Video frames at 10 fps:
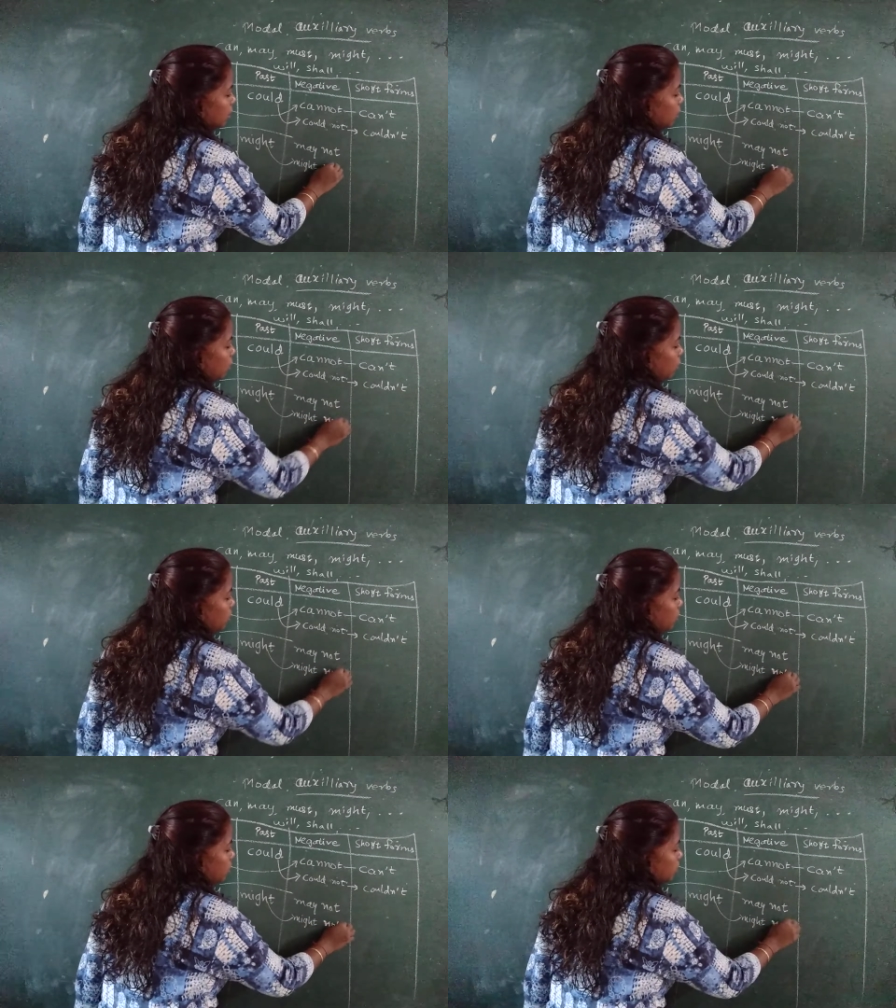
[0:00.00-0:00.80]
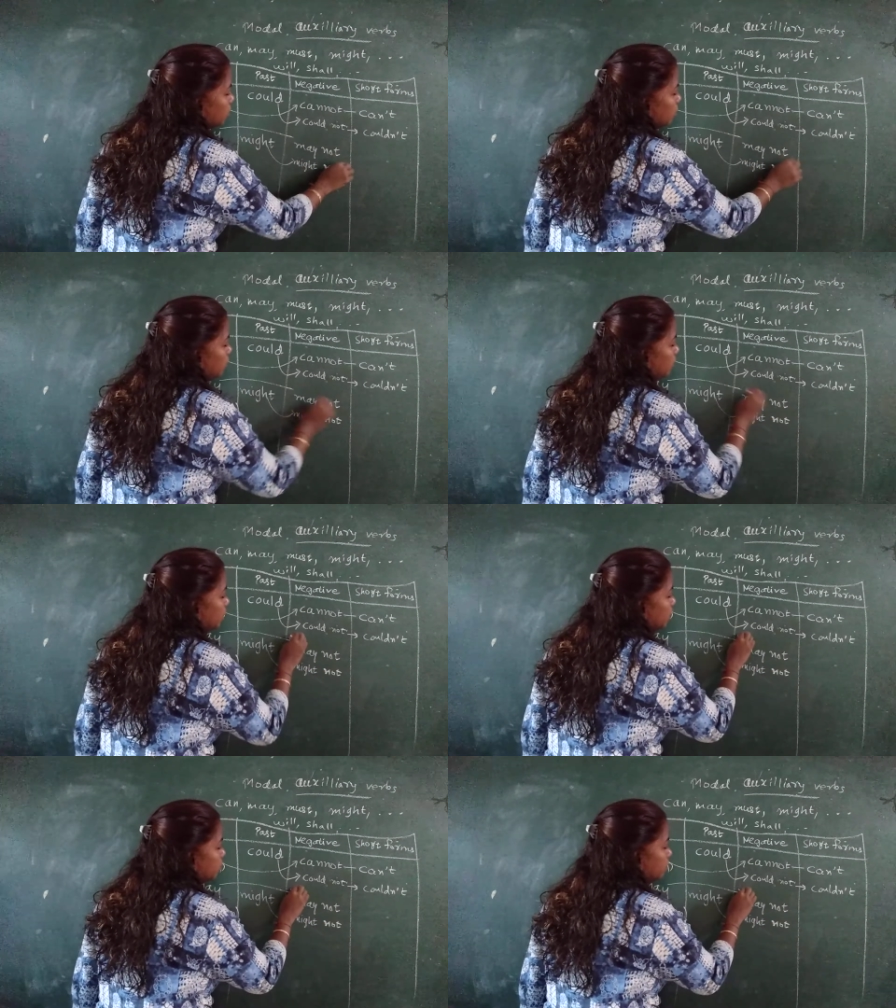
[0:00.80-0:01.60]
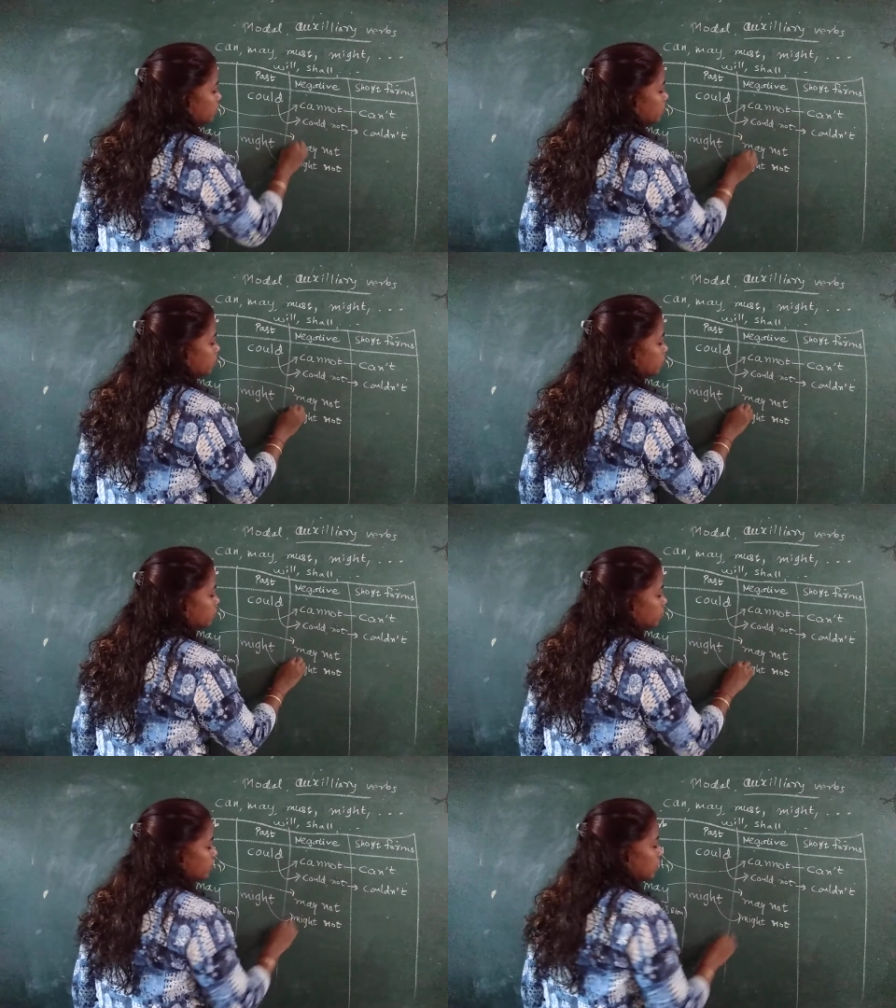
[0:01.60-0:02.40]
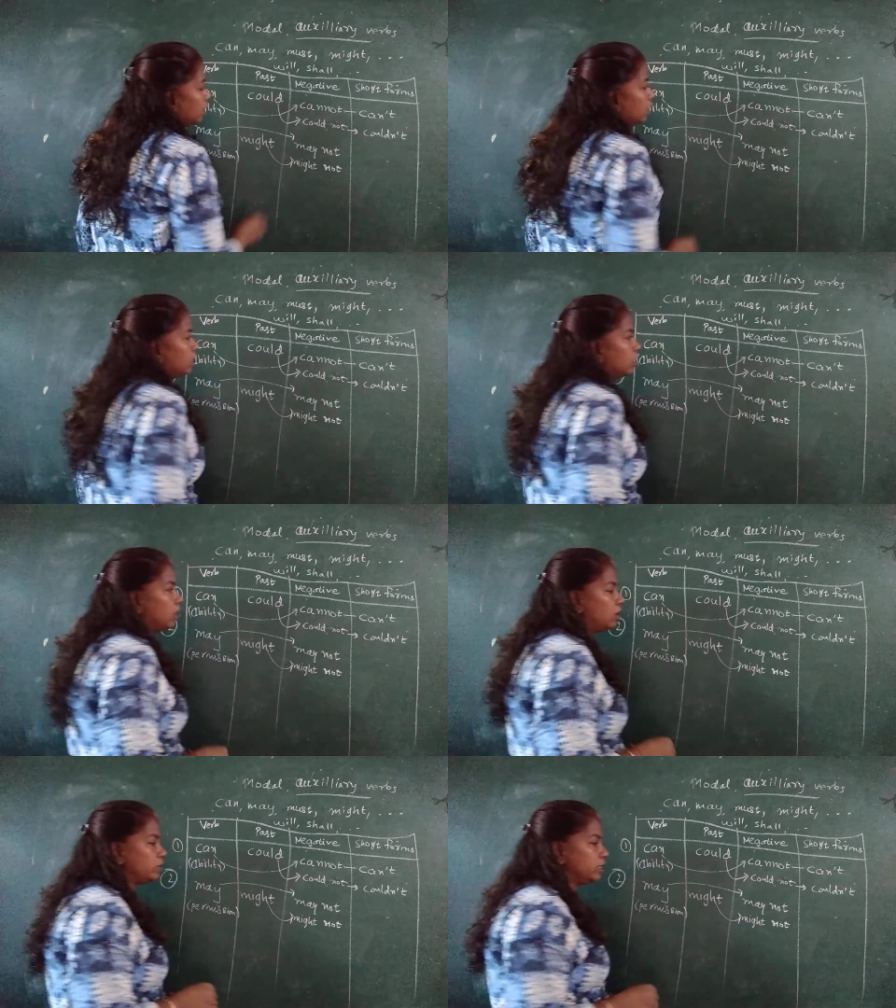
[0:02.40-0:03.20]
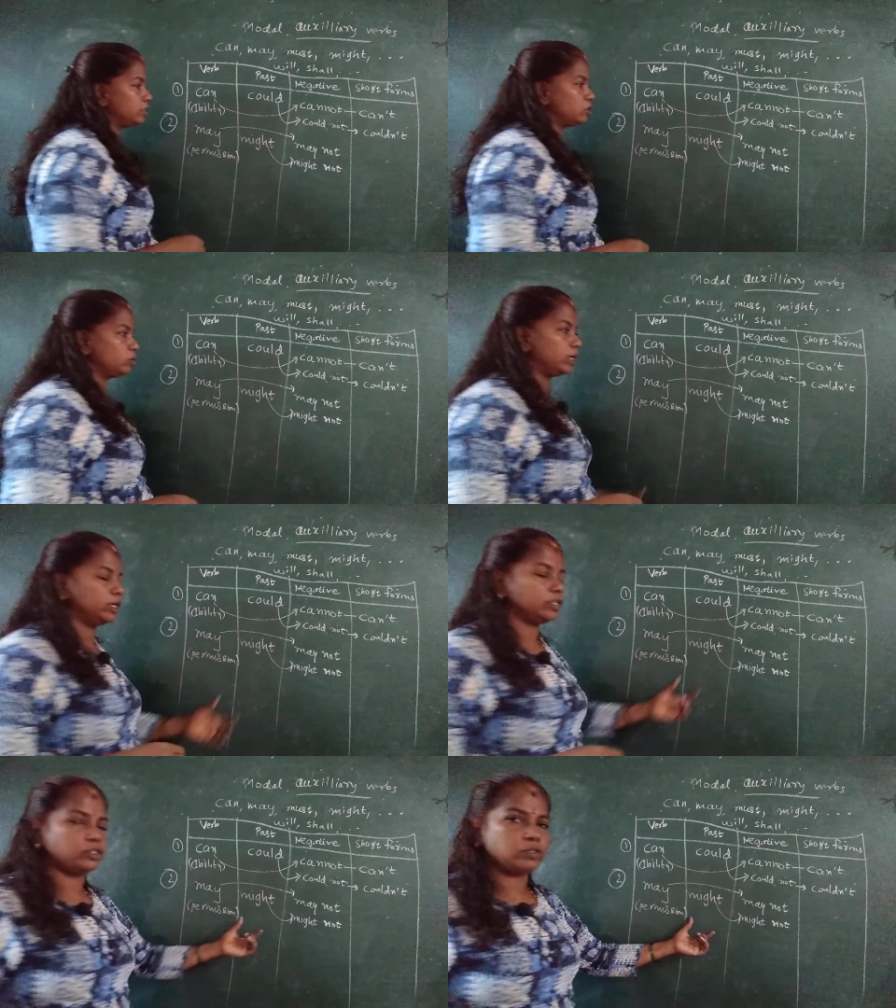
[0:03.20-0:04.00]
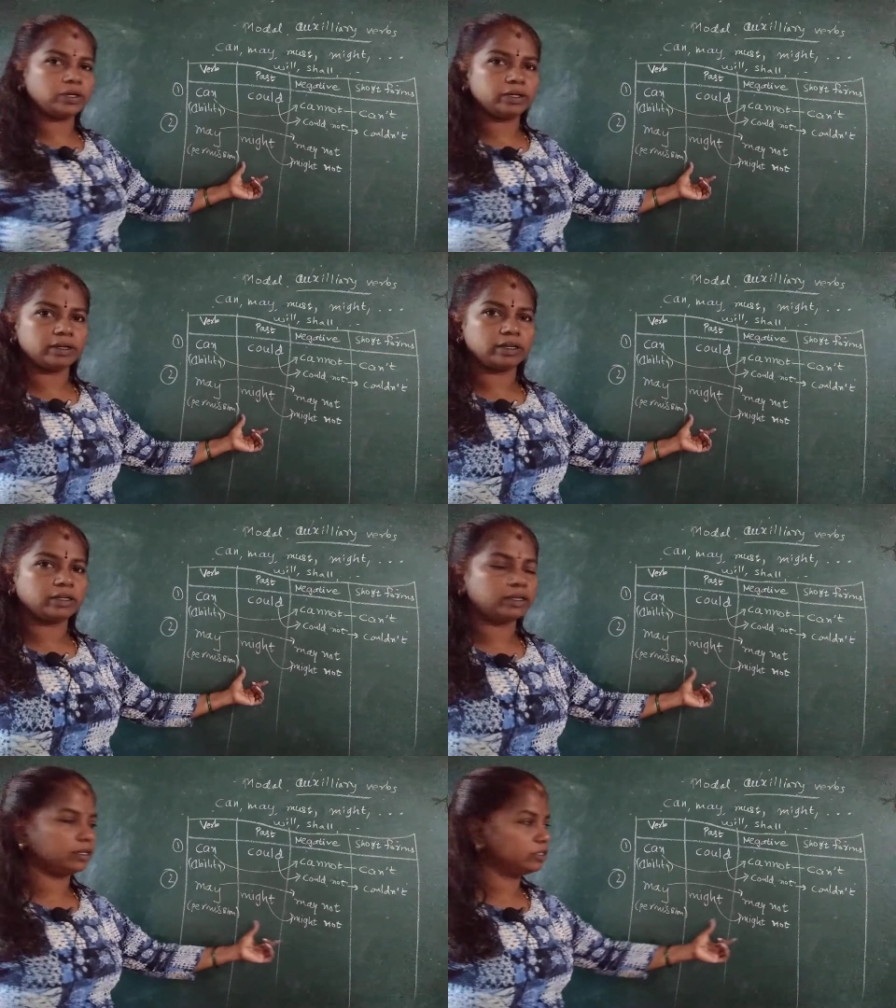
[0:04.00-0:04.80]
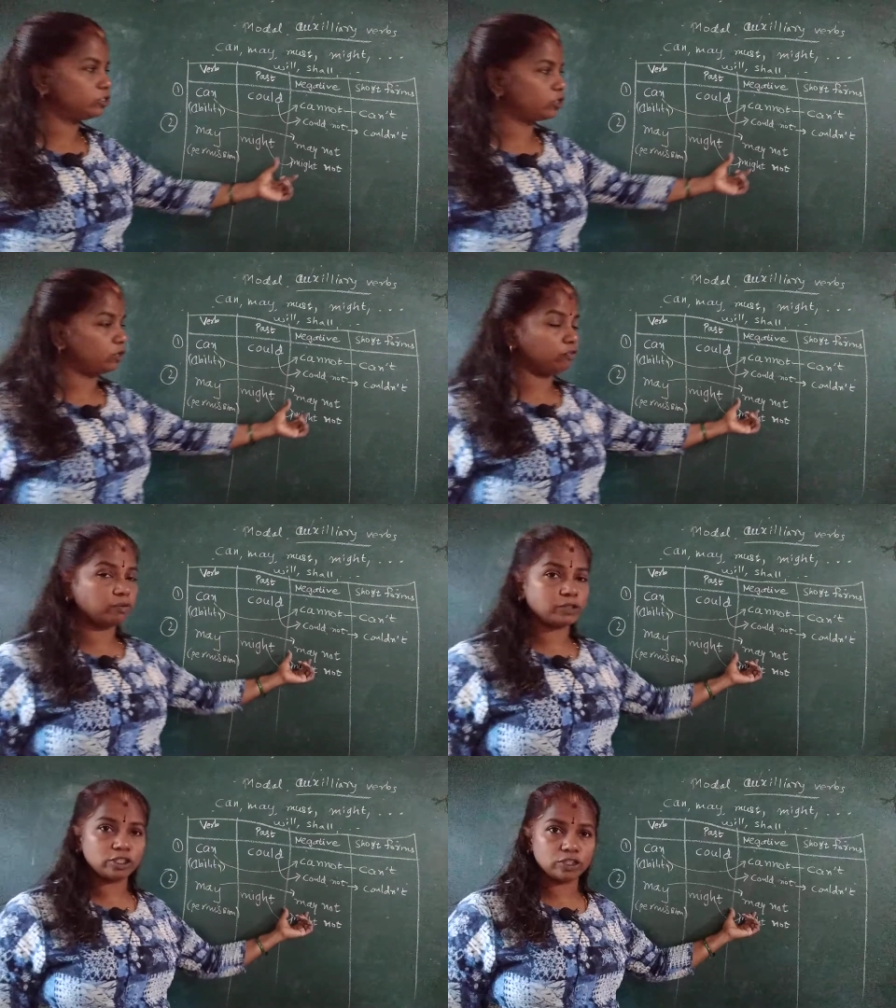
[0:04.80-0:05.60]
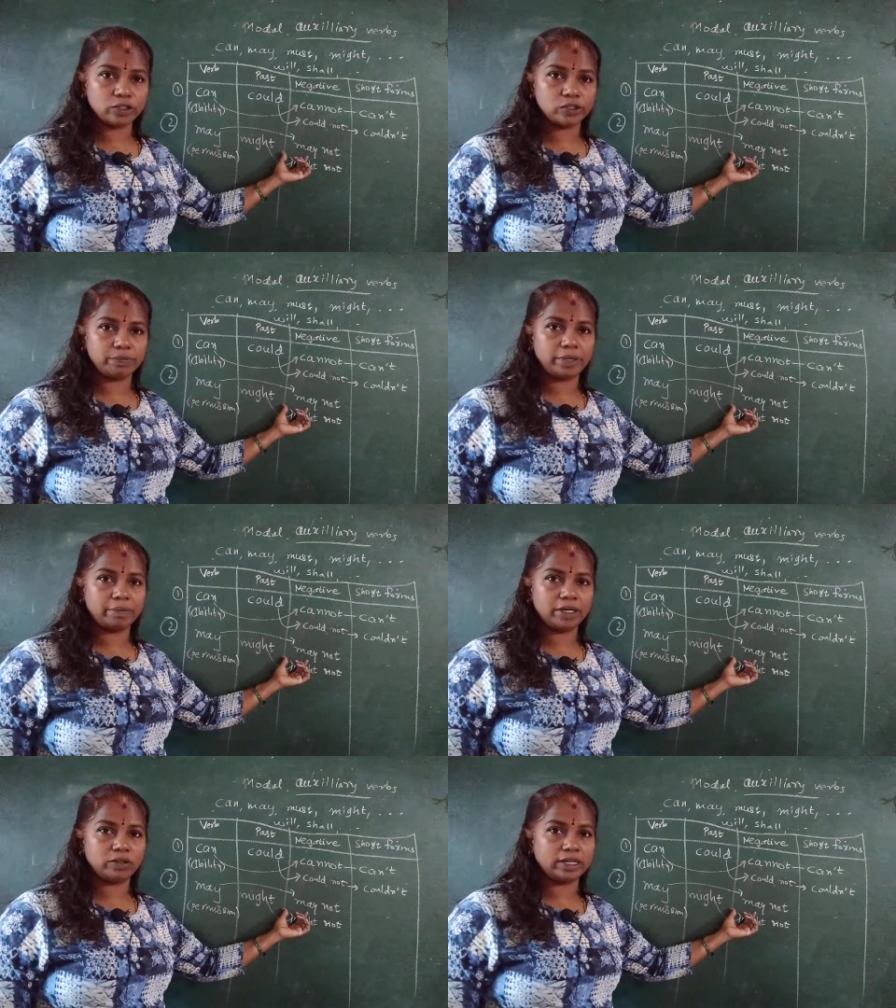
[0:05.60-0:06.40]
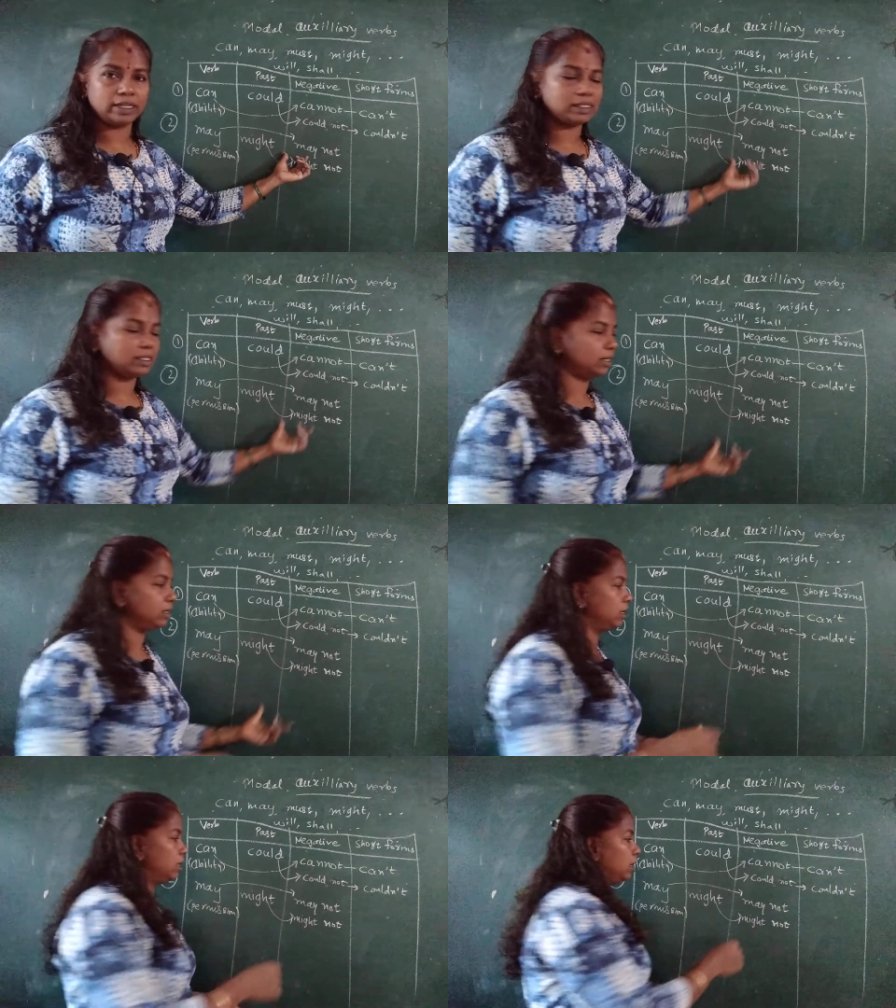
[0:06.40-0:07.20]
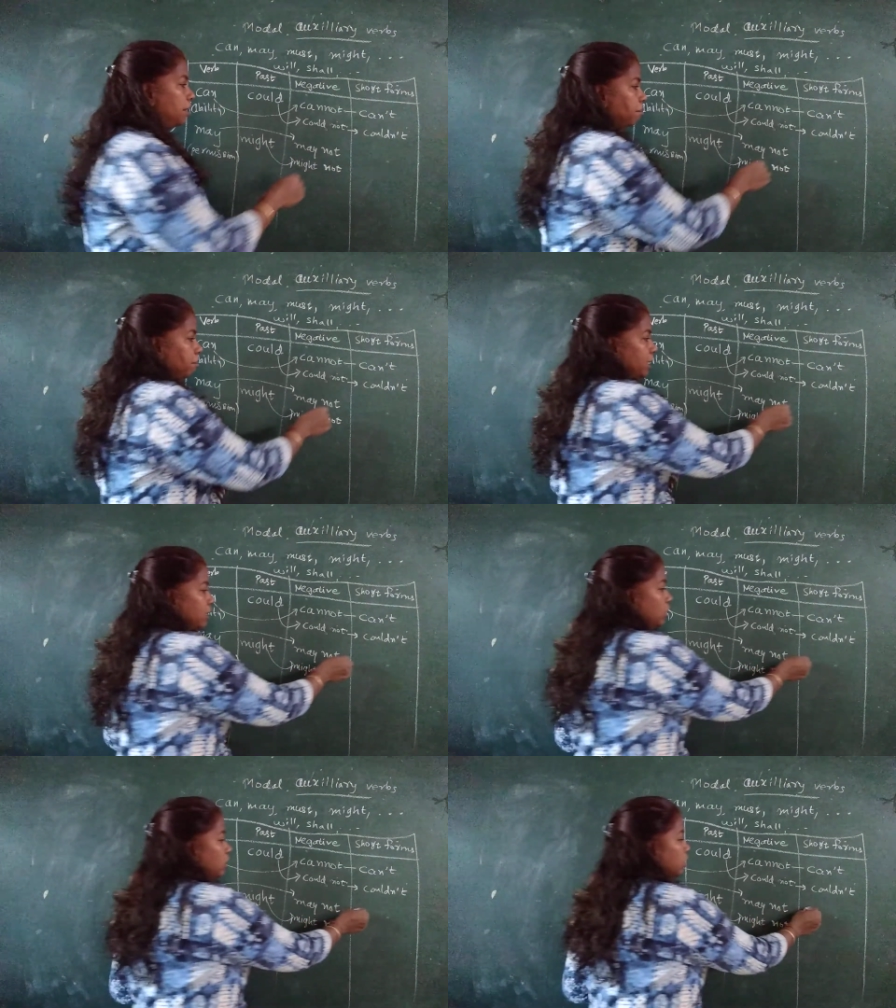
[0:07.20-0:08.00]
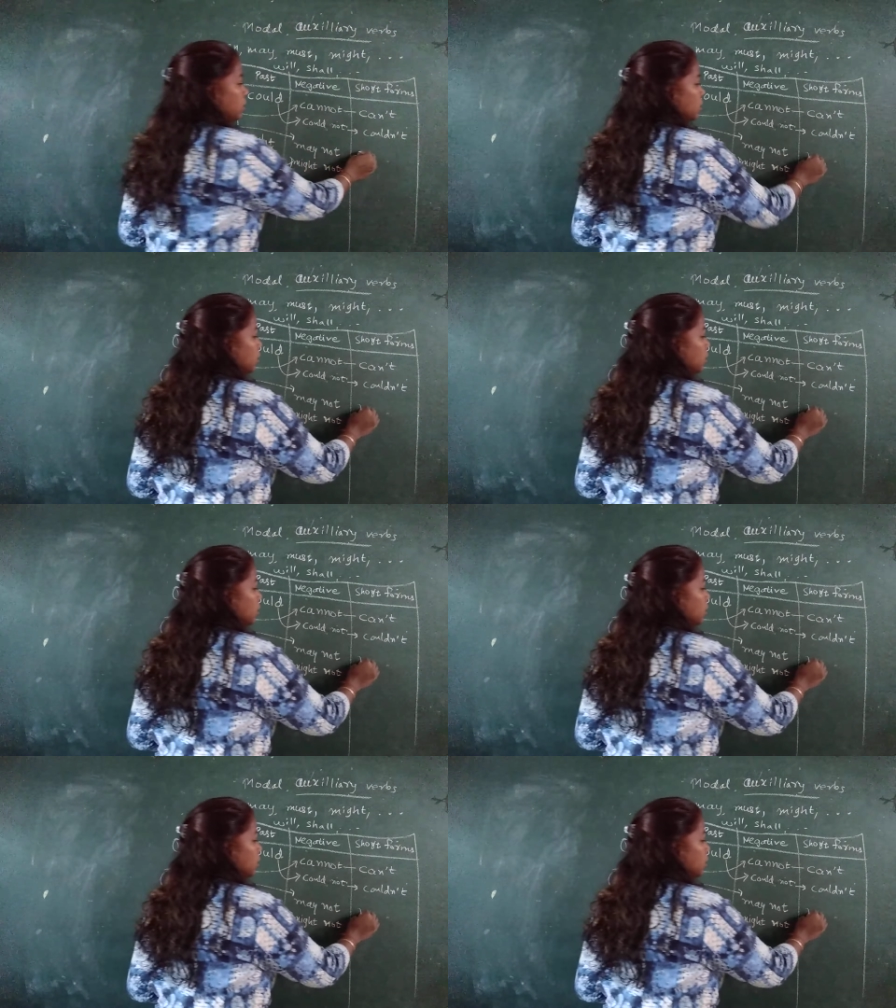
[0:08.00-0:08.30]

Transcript: not. Okay. Now these two understood. Short forms also should be able to understand. May not,